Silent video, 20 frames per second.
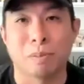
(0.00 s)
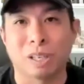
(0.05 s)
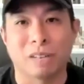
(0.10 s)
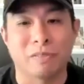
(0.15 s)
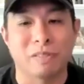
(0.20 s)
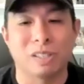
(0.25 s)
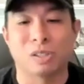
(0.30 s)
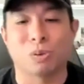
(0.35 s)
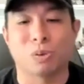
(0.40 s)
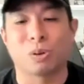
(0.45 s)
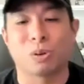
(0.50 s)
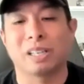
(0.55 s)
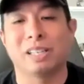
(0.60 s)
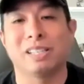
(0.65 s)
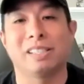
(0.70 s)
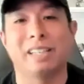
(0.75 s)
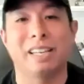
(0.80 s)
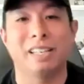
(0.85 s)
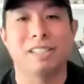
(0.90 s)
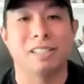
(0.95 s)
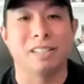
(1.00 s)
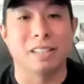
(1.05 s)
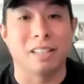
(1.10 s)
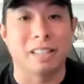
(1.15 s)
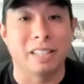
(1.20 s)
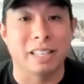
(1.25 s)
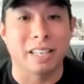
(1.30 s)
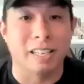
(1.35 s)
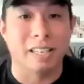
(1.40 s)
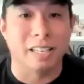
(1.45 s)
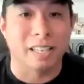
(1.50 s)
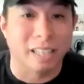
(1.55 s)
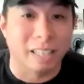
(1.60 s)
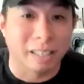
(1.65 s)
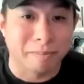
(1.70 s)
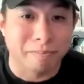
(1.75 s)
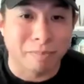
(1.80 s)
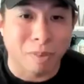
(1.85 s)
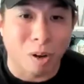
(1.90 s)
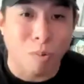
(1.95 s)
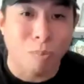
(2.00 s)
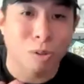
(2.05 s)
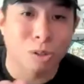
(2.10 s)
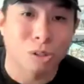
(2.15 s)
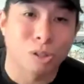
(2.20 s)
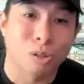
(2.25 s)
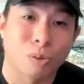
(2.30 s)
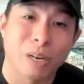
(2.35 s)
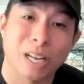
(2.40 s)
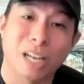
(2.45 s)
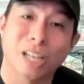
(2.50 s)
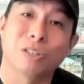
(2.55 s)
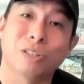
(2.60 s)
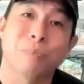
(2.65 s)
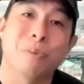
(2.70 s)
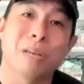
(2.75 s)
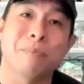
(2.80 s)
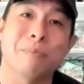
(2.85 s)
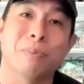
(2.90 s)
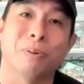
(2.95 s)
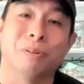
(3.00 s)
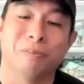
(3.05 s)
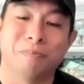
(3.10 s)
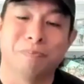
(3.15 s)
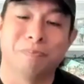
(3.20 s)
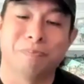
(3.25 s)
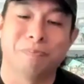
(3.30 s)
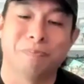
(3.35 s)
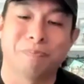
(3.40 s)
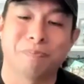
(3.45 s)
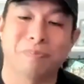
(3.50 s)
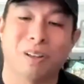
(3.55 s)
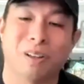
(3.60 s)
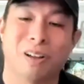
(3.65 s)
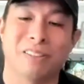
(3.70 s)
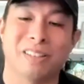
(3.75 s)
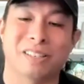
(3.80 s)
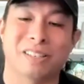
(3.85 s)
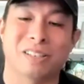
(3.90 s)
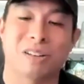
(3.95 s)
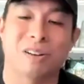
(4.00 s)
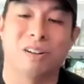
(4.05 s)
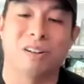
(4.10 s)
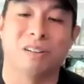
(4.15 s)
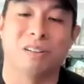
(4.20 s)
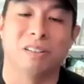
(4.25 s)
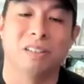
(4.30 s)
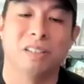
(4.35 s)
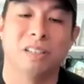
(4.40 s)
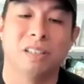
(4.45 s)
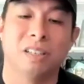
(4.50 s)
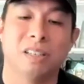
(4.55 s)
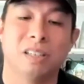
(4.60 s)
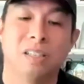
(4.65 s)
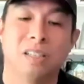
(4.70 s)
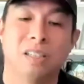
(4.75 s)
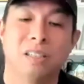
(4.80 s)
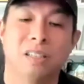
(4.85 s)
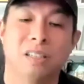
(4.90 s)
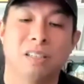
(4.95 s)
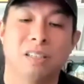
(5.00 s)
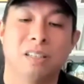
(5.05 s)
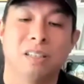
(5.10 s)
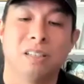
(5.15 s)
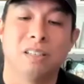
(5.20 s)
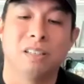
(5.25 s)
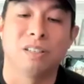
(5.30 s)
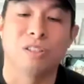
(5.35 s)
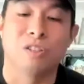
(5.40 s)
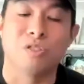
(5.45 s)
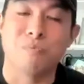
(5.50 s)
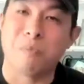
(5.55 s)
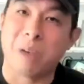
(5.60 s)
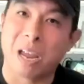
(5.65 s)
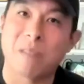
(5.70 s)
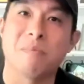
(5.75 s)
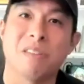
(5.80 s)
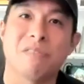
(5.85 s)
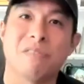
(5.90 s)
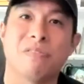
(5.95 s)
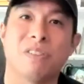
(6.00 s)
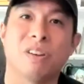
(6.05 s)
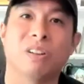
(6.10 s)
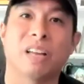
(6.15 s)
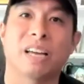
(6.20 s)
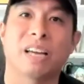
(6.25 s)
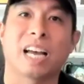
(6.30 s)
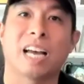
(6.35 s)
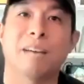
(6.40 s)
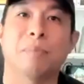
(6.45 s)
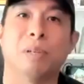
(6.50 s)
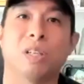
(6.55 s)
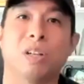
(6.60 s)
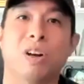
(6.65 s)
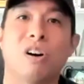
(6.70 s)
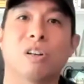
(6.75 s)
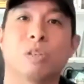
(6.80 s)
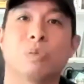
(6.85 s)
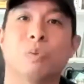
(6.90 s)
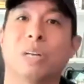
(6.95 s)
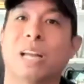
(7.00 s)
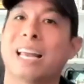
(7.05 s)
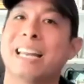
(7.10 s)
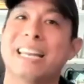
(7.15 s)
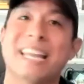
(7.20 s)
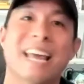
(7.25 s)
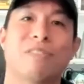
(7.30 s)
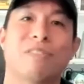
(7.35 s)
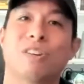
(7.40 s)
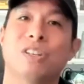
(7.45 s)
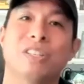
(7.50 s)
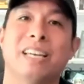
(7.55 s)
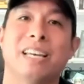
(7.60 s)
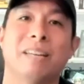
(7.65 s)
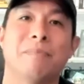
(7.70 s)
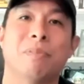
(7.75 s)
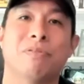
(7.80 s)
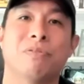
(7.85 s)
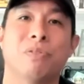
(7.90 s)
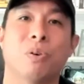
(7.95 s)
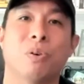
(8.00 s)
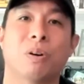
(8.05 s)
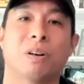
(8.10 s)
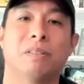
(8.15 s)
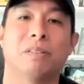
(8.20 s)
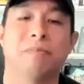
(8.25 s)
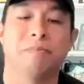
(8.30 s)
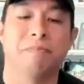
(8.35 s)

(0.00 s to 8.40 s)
of this organization, the almost 300 people on this call, you made me feel like I belonged when I never did before.